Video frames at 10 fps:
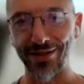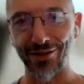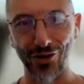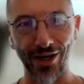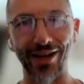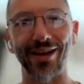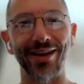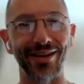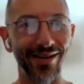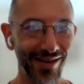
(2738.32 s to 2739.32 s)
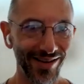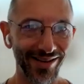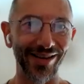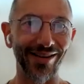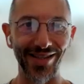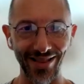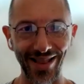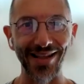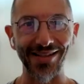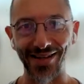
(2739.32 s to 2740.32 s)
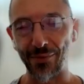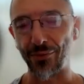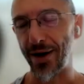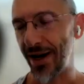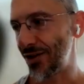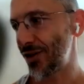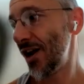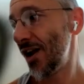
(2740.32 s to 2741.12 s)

to chicken. It's in that same range.